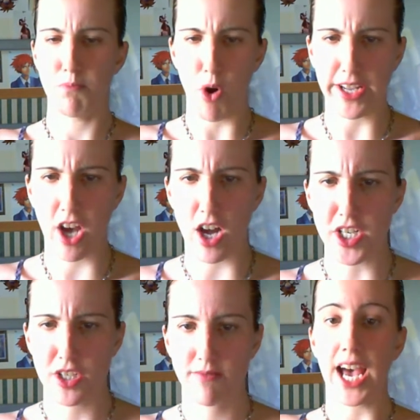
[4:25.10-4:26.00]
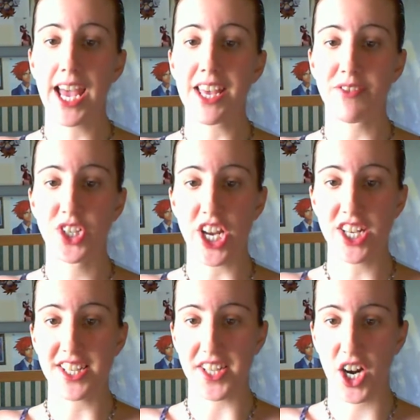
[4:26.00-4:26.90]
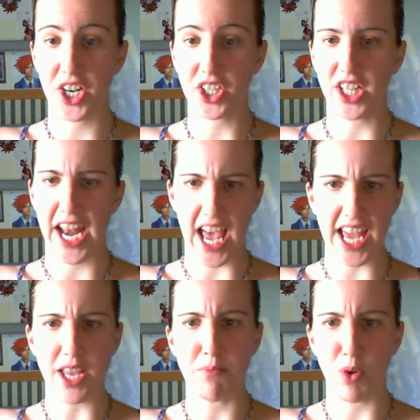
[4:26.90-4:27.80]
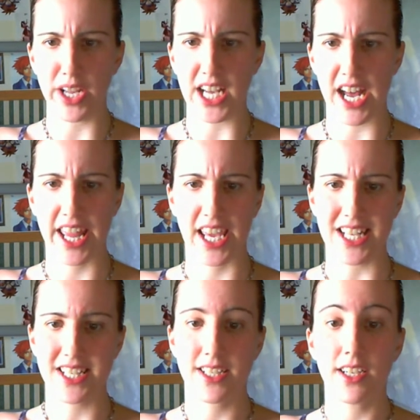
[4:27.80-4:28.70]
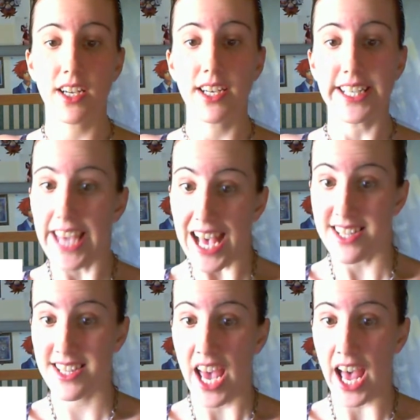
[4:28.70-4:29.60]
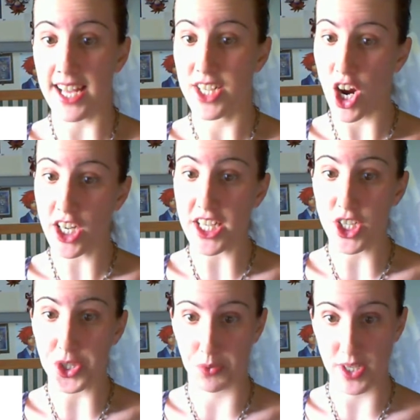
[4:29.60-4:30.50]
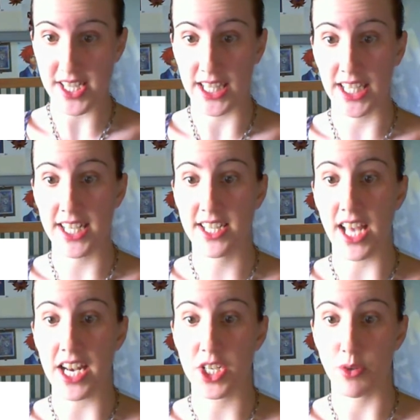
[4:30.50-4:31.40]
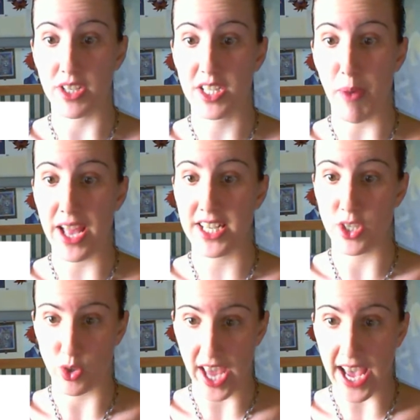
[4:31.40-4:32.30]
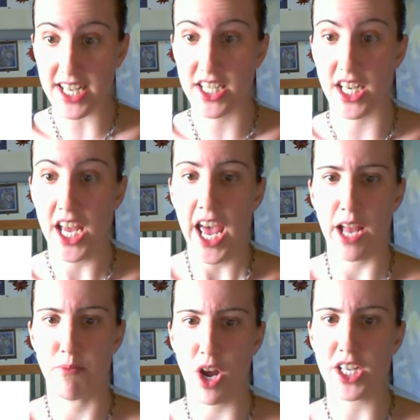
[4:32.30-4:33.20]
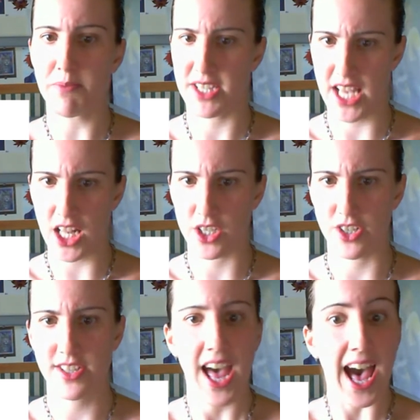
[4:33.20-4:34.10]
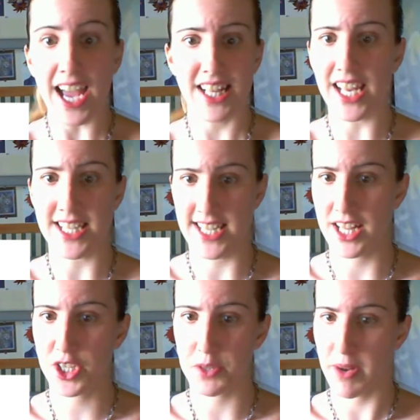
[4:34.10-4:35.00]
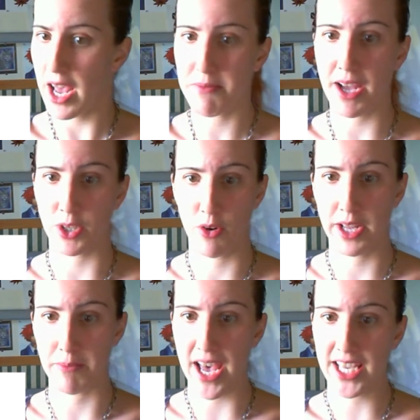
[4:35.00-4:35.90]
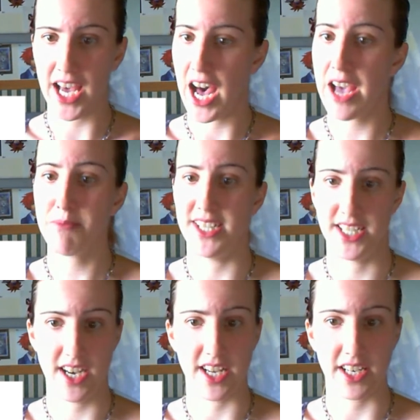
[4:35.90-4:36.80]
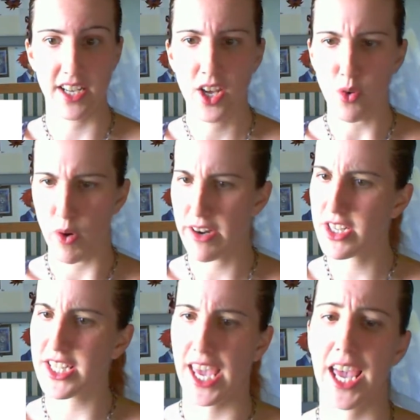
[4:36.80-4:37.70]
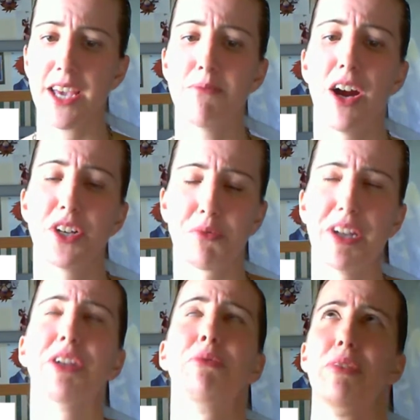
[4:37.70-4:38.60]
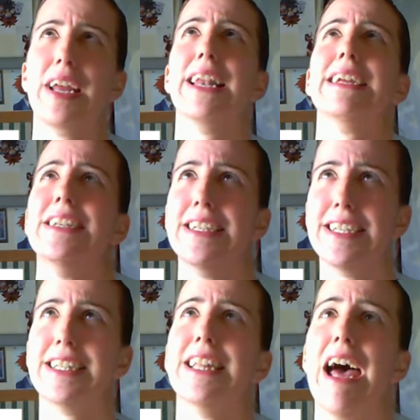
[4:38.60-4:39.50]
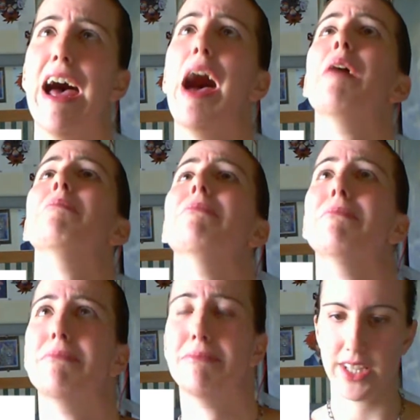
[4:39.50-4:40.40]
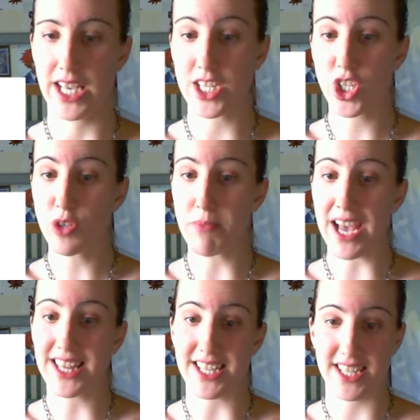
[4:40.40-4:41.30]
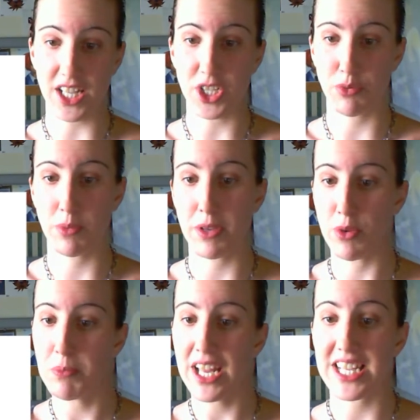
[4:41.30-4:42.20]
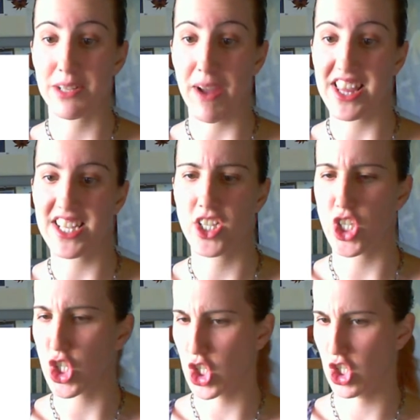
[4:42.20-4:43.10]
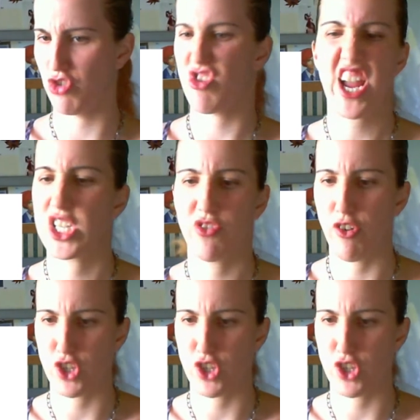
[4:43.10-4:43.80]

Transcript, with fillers: Boycott! I have shared this article and I am boycotting it. Yes, and Target just recently decided to expand into Canada and brought up Zellers. I like Zellers, but I'm not going back. I'm done. Where is Kmart when you really need them? It's too bad that Zellers will be replaced by this disgraceful